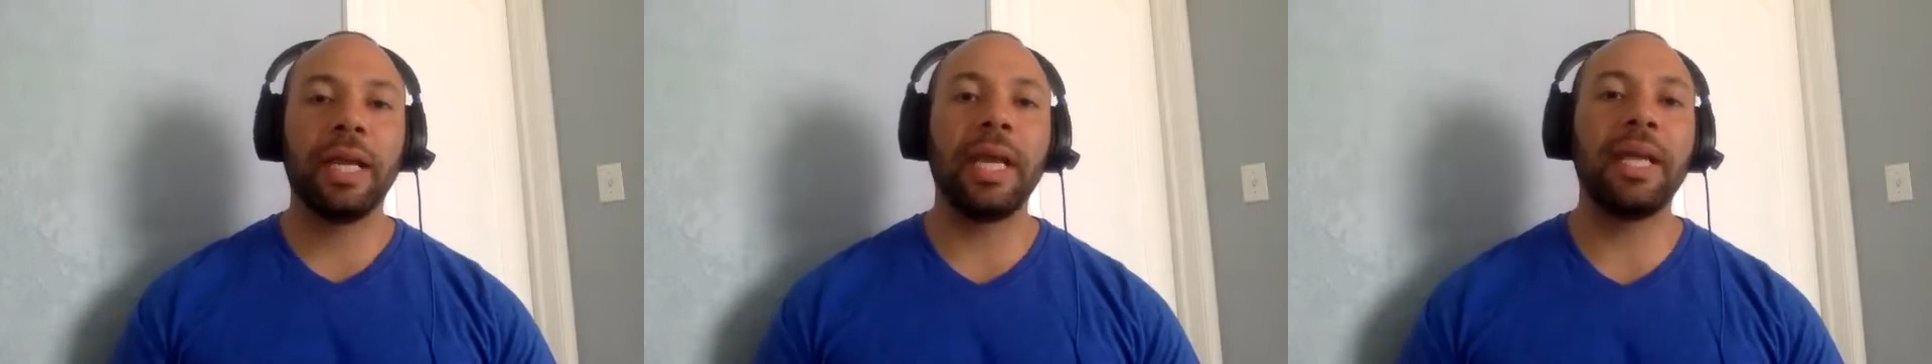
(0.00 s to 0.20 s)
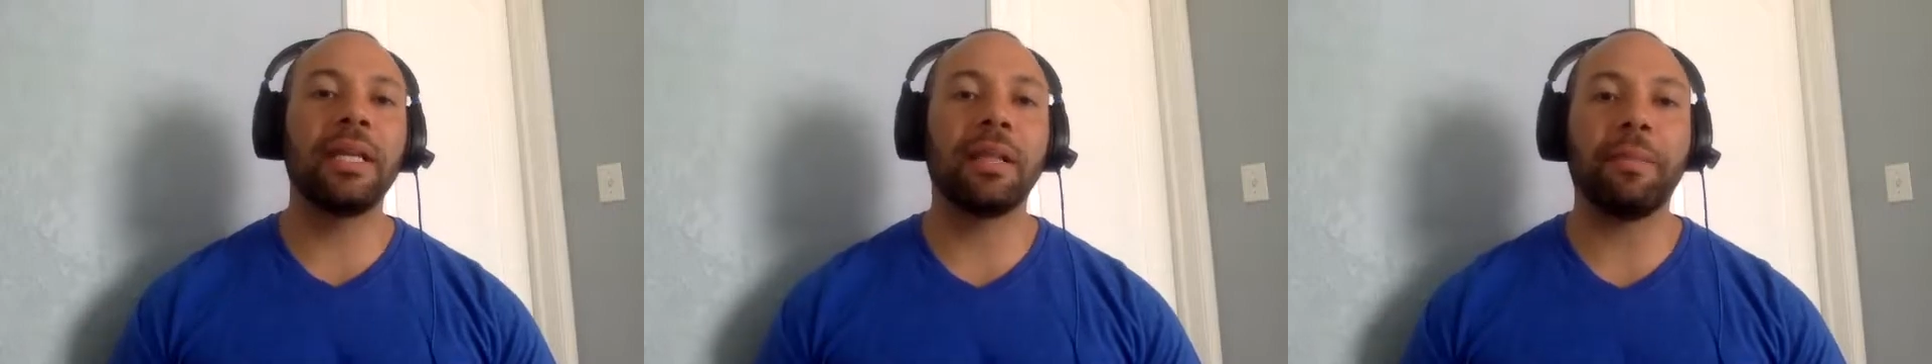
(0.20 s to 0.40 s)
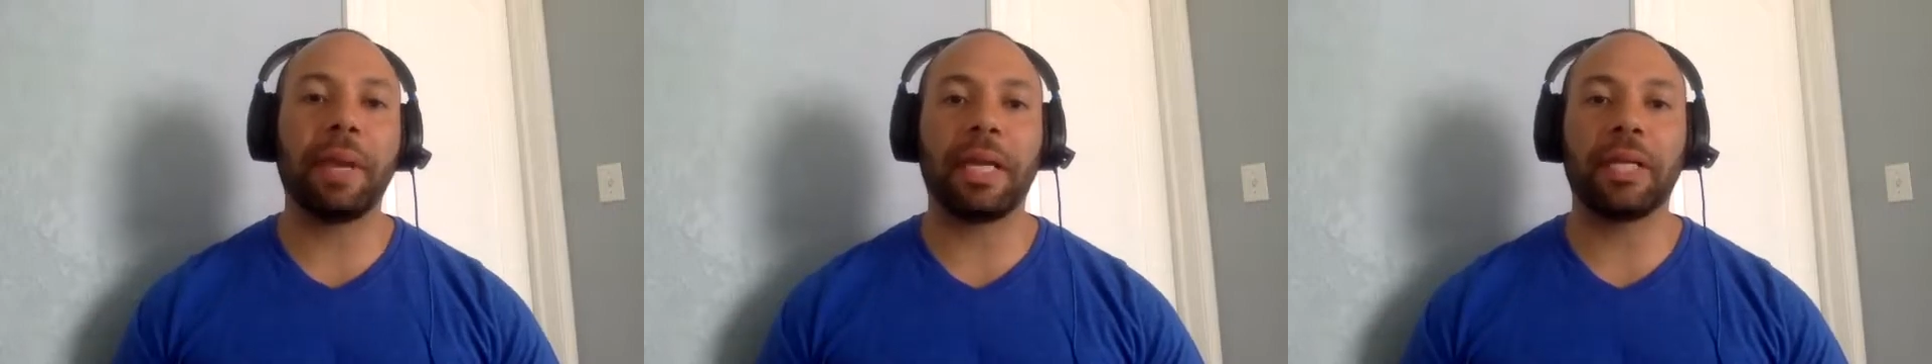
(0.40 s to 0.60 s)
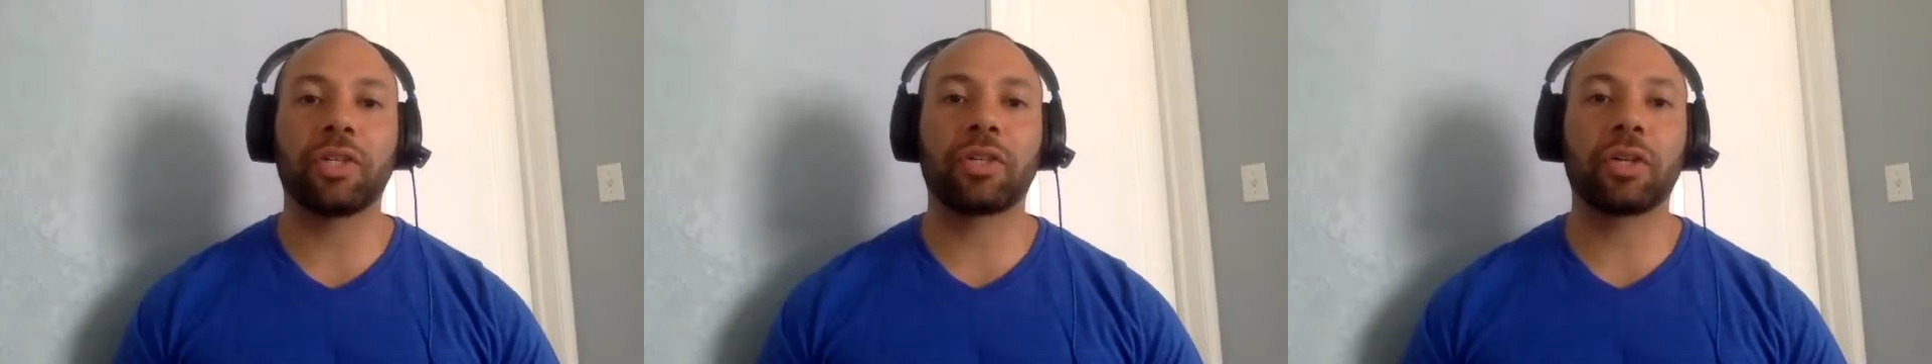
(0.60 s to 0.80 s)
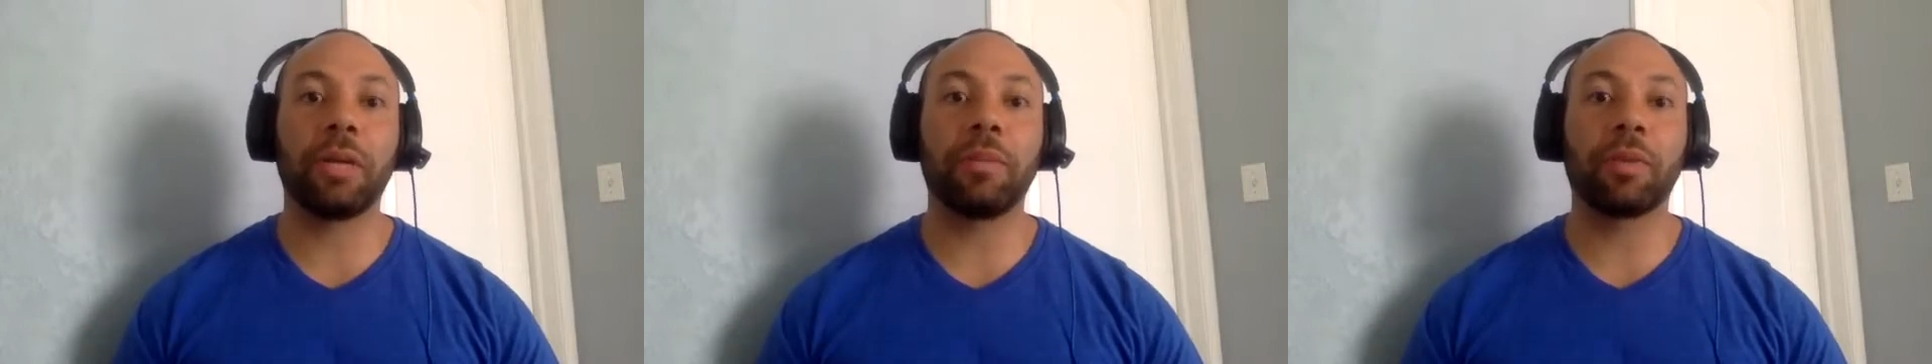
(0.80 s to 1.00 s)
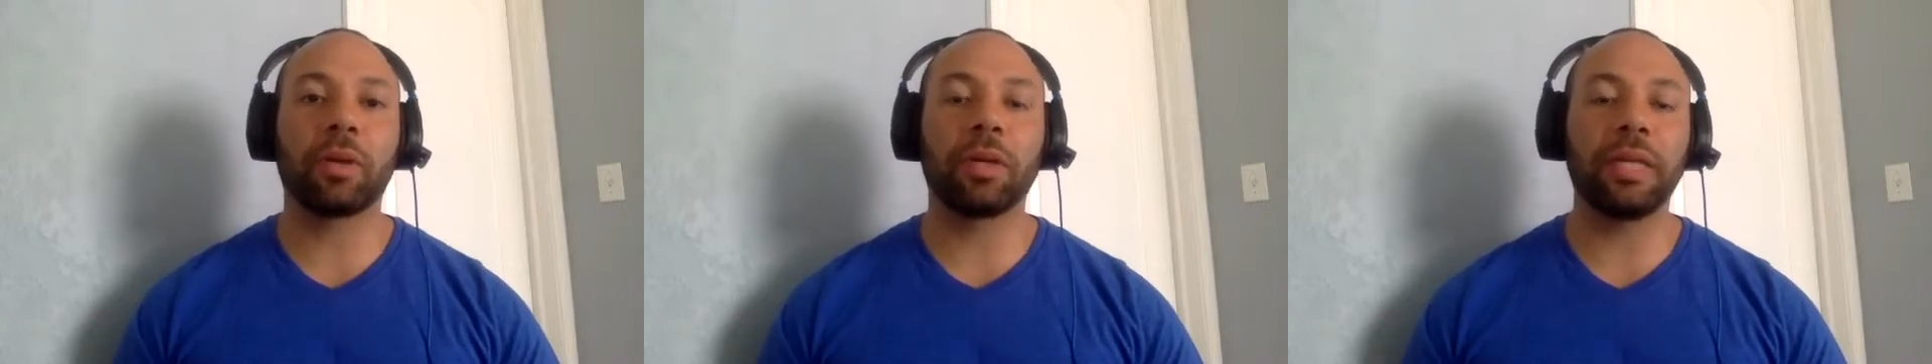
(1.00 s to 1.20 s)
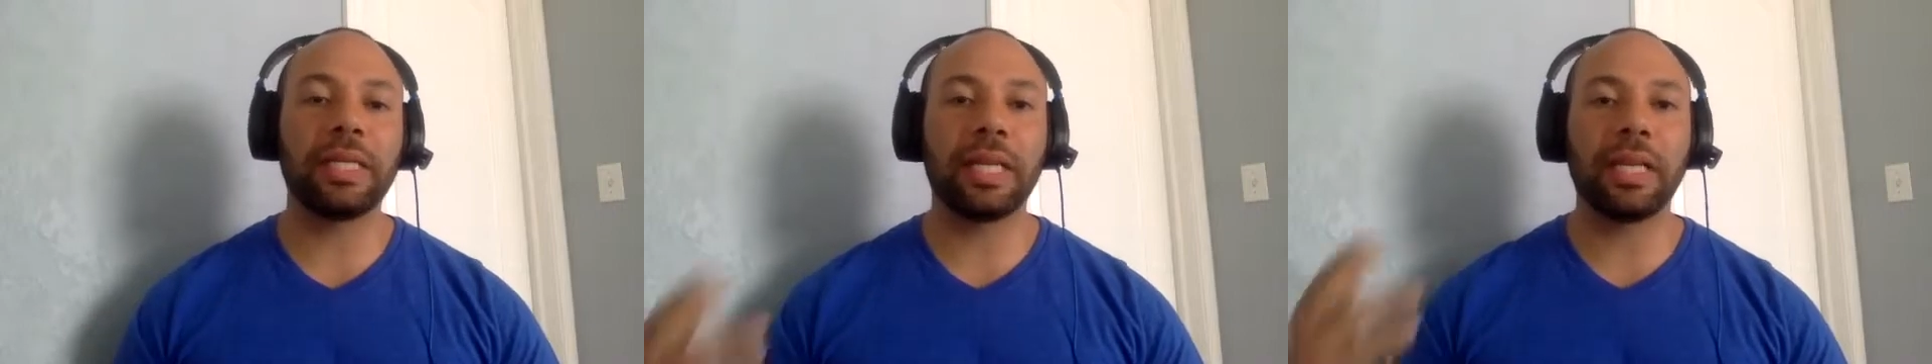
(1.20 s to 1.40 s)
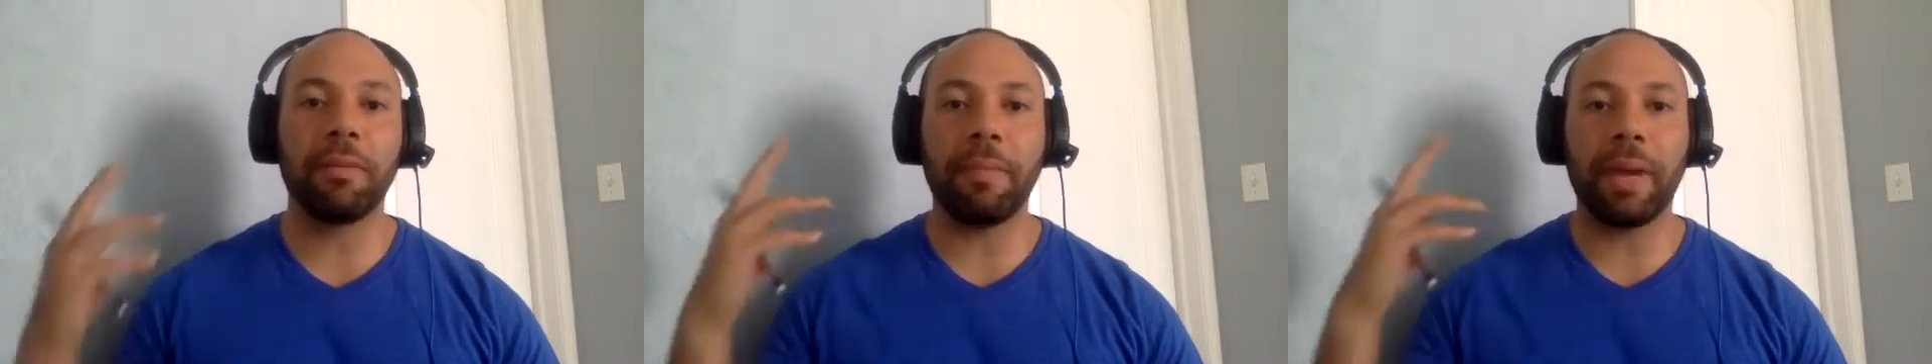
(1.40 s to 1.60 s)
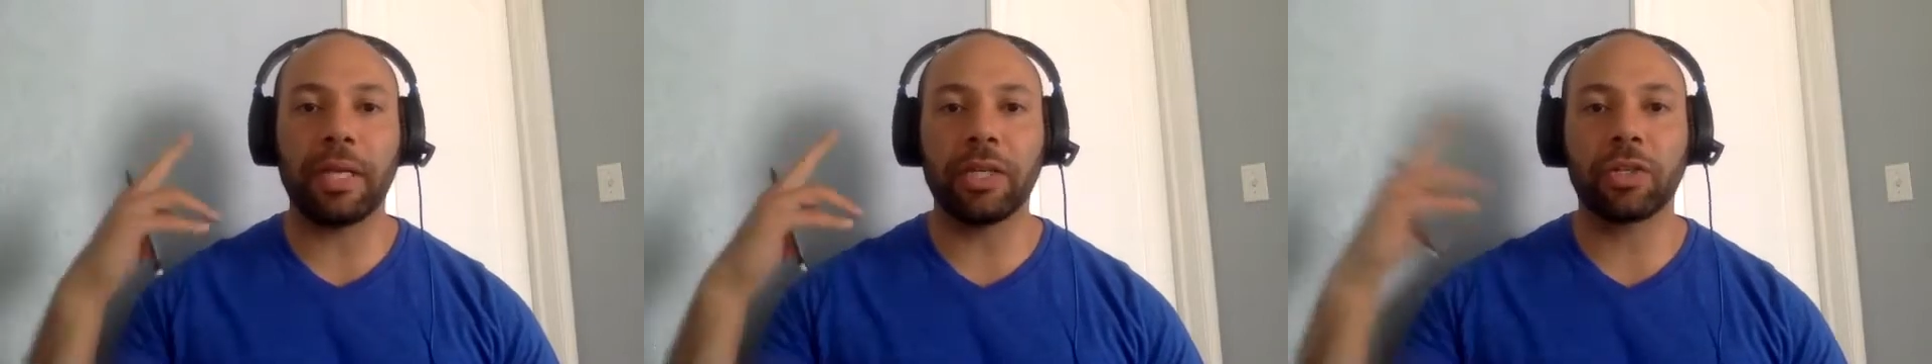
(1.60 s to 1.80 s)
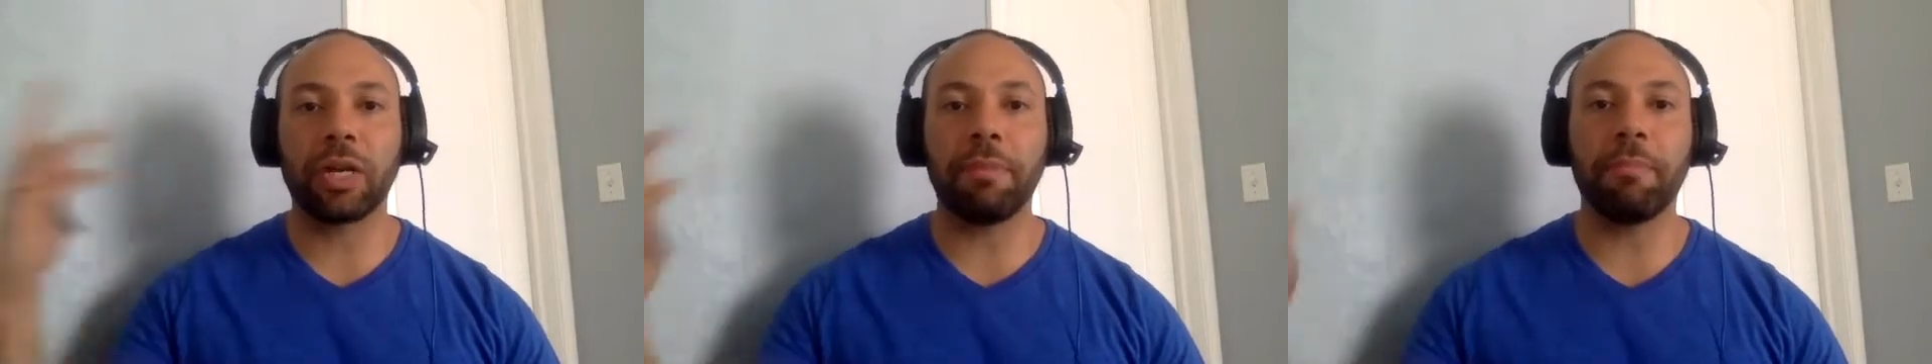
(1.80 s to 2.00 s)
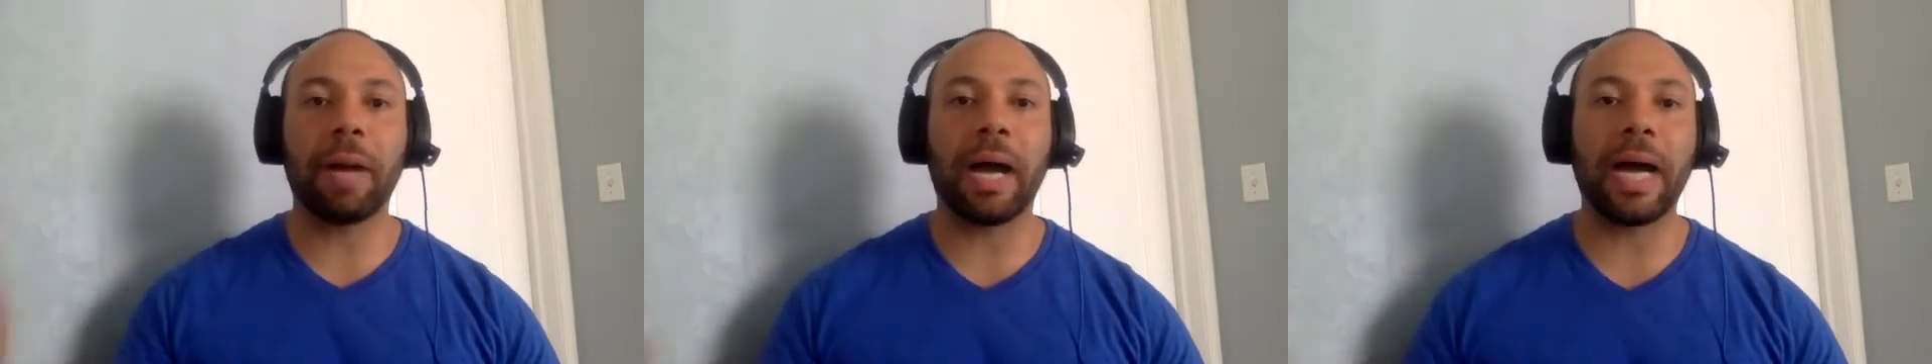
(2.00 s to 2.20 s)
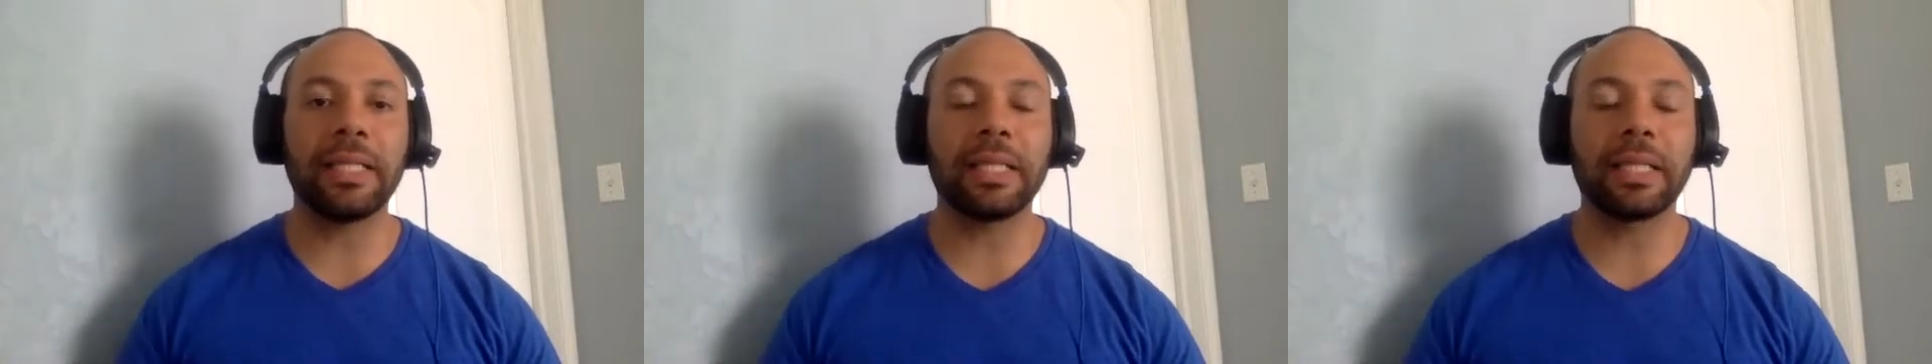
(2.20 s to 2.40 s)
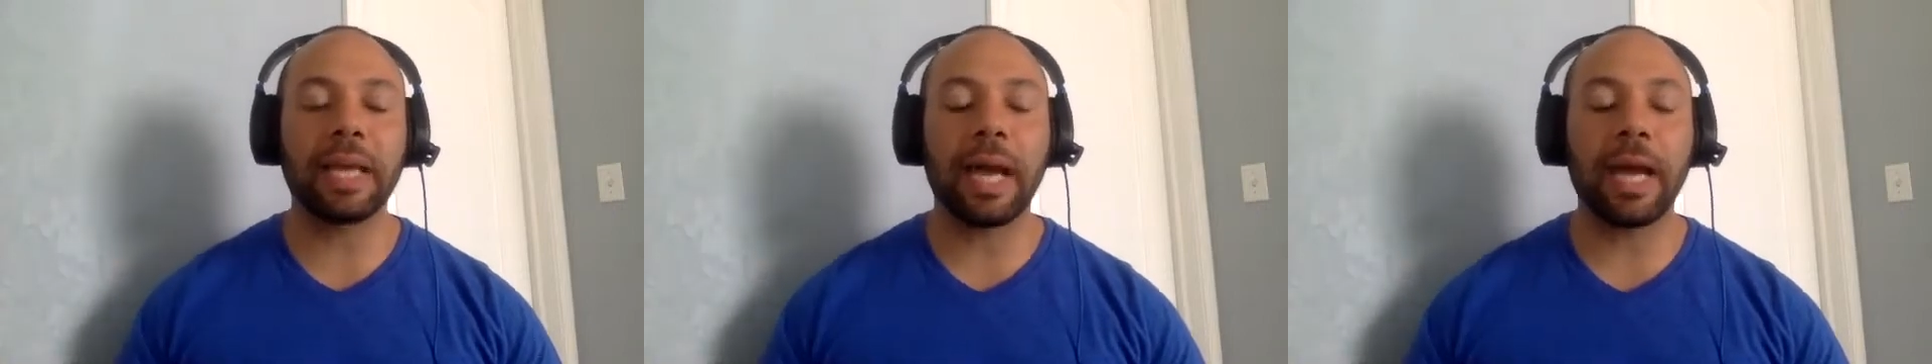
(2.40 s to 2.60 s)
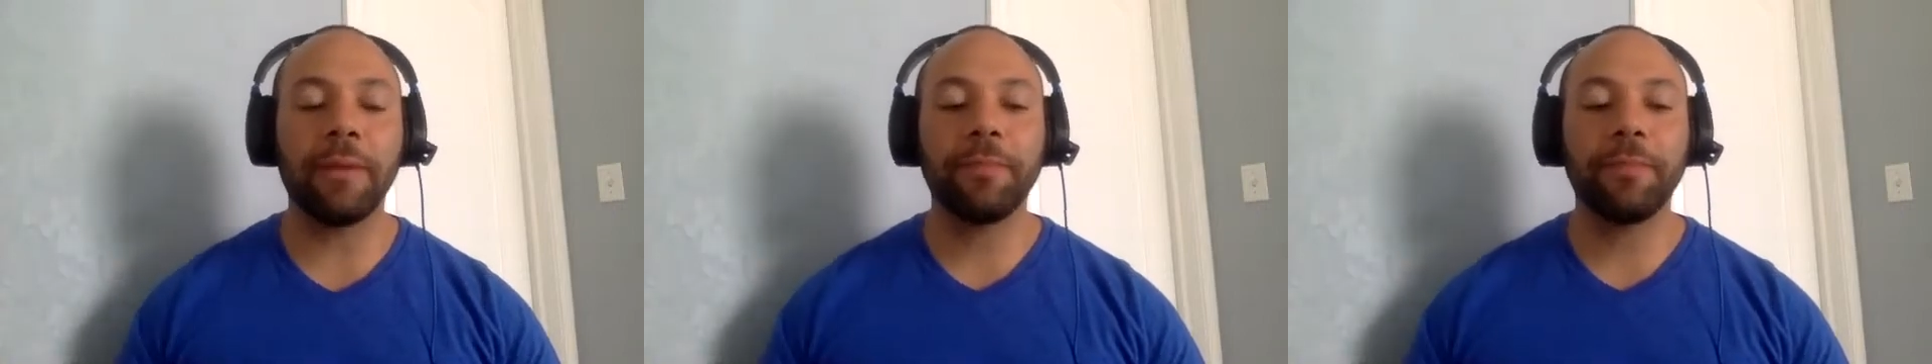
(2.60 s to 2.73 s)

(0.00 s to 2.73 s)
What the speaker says: into the mainstream, or at least into the mainstream mindset.